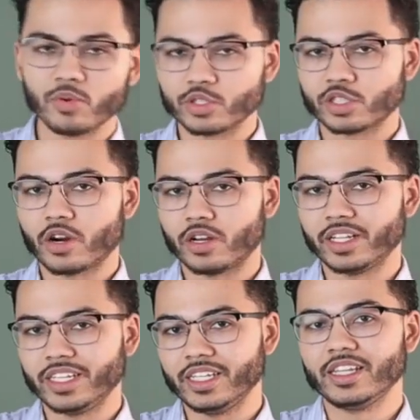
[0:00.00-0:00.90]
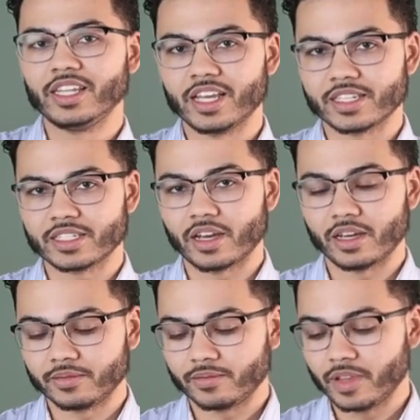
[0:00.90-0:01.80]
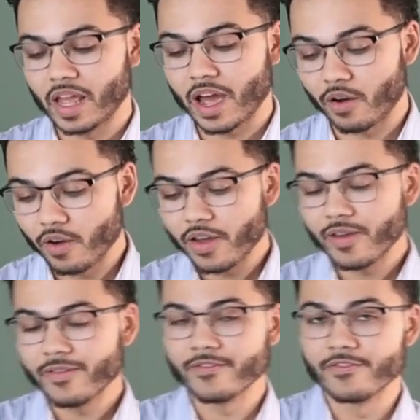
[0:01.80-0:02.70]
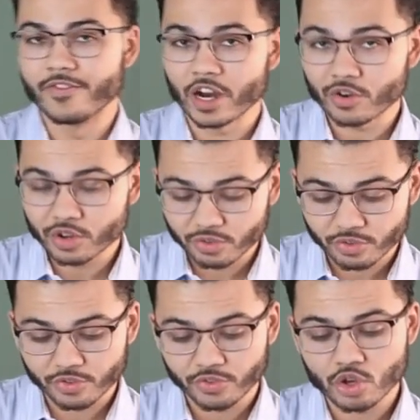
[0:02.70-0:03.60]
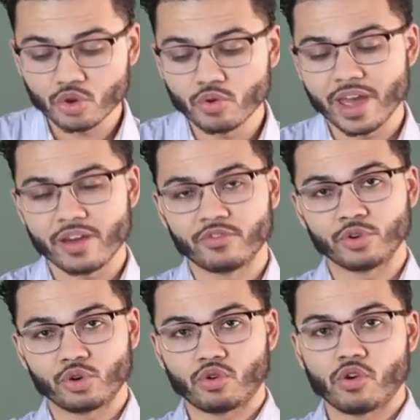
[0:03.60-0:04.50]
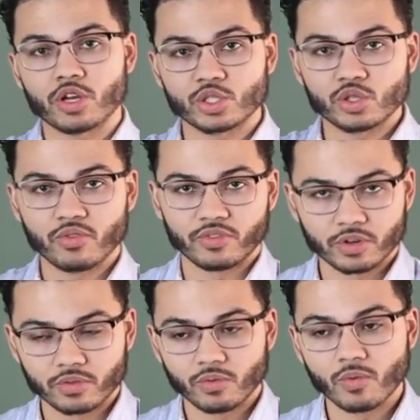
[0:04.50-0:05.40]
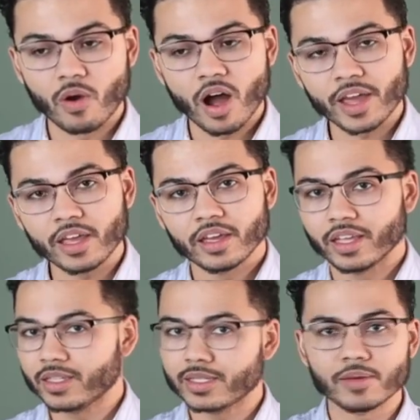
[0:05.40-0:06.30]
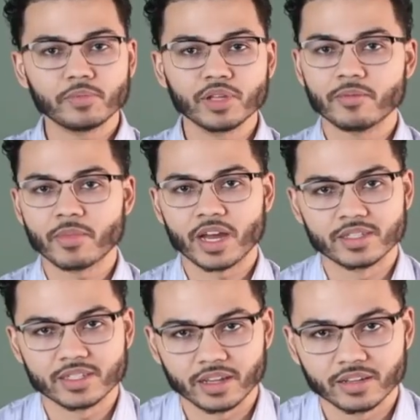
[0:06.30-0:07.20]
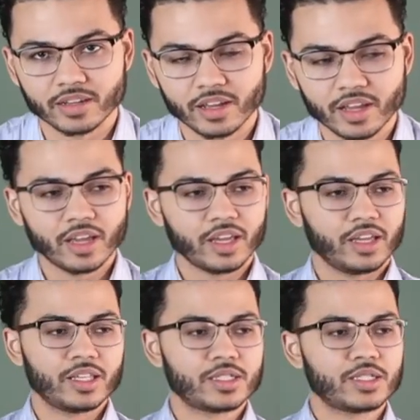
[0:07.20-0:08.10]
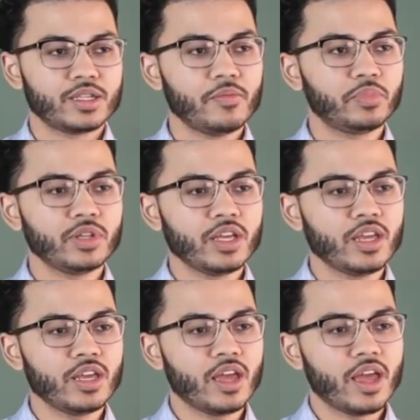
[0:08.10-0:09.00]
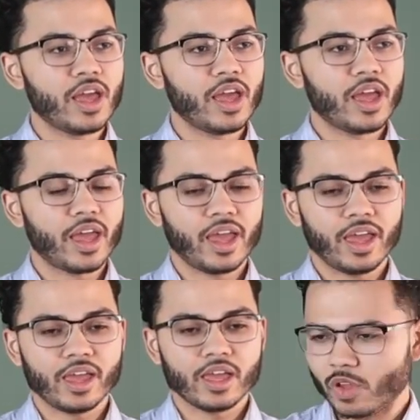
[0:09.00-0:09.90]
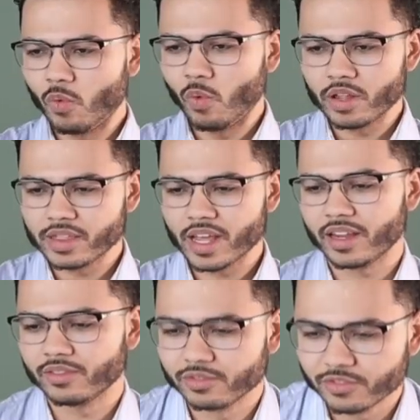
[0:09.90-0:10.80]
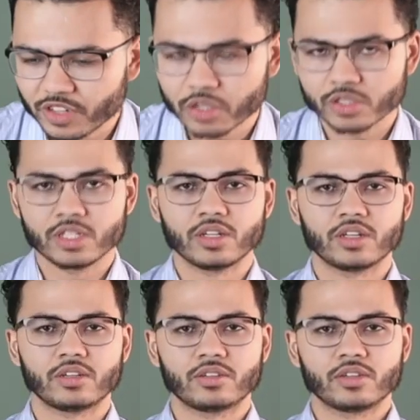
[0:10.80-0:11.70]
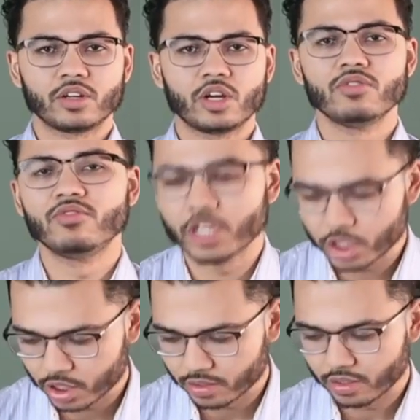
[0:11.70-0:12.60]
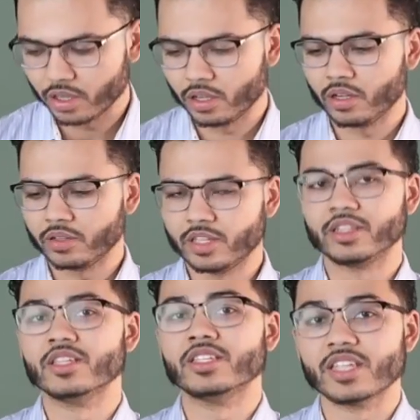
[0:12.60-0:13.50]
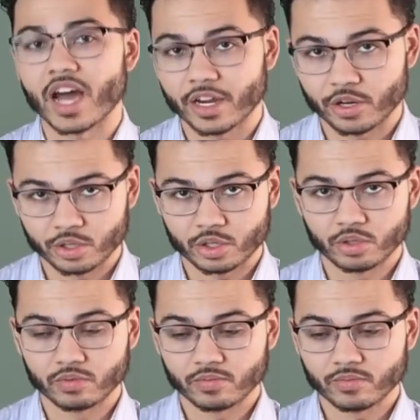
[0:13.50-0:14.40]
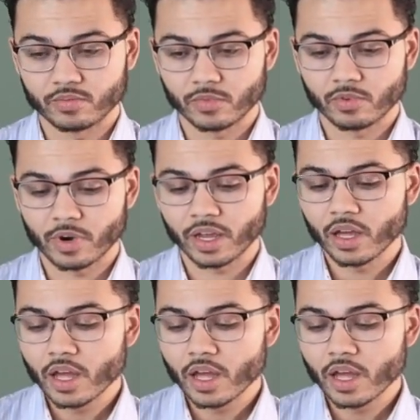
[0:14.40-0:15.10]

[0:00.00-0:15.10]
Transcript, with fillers: start on the E and the S side. Now, very few ever cross over. Why? It's simply a mindset. It's simply a one that feels the conviction, the, the desire to, right?